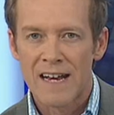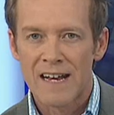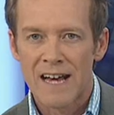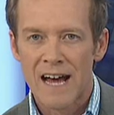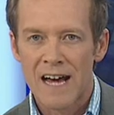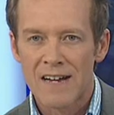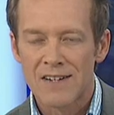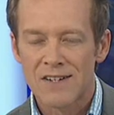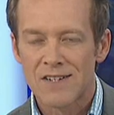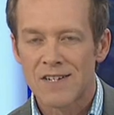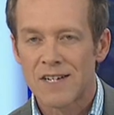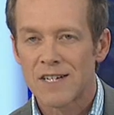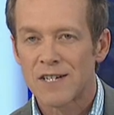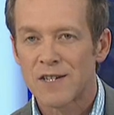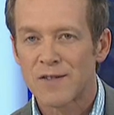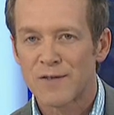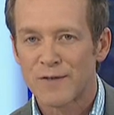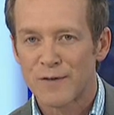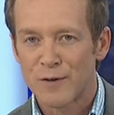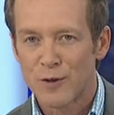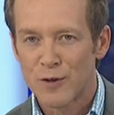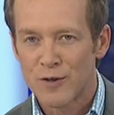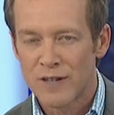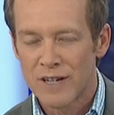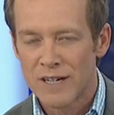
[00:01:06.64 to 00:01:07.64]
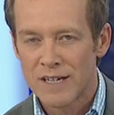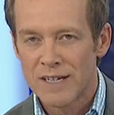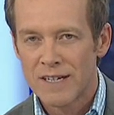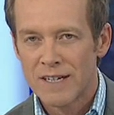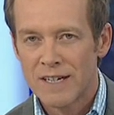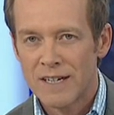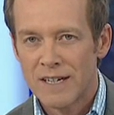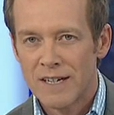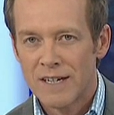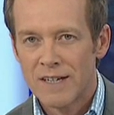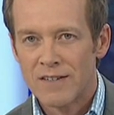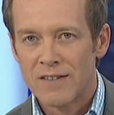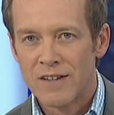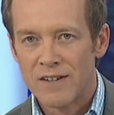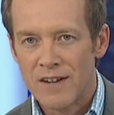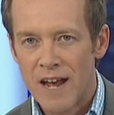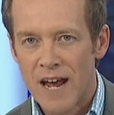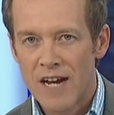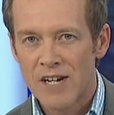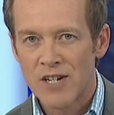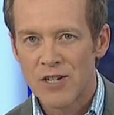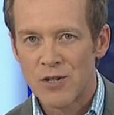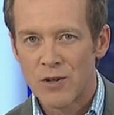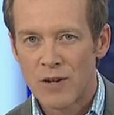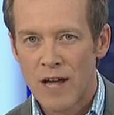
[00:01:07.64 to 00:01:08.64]
heart disease further, the
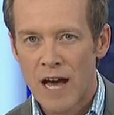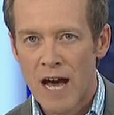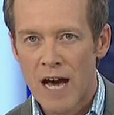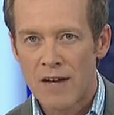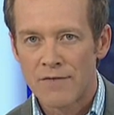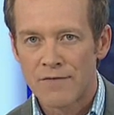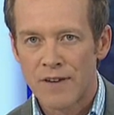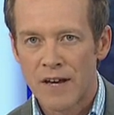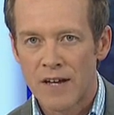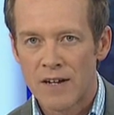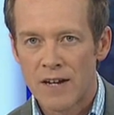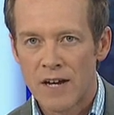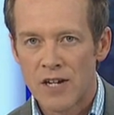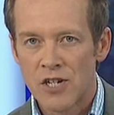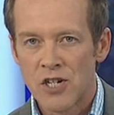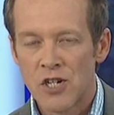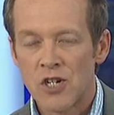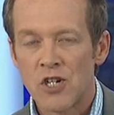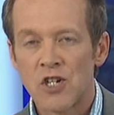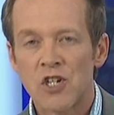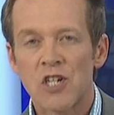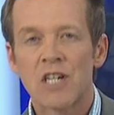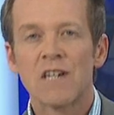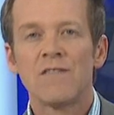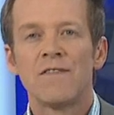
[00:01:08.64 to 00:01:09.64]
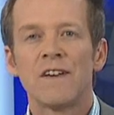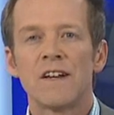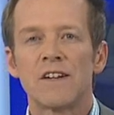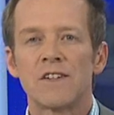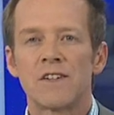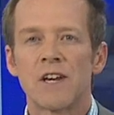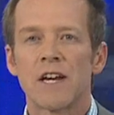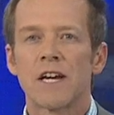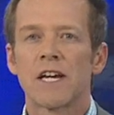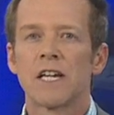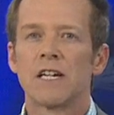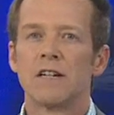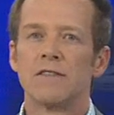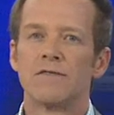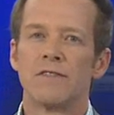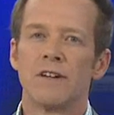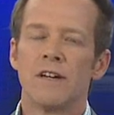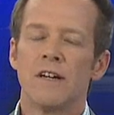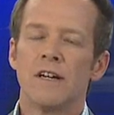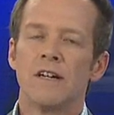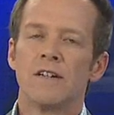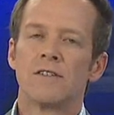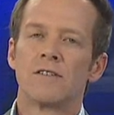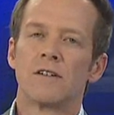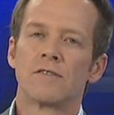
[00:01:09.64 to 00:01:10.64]
National Heart Foundation Chief Executive,
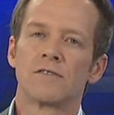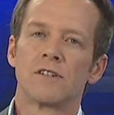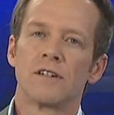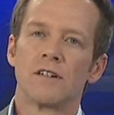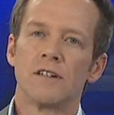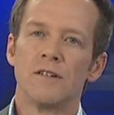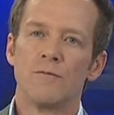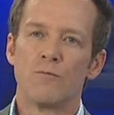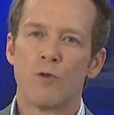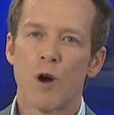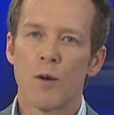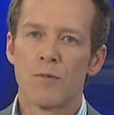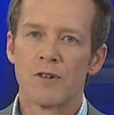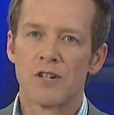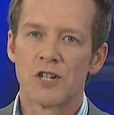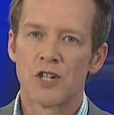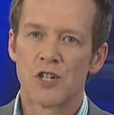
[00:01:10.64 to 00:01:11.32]
Dr. Lynn Roberts,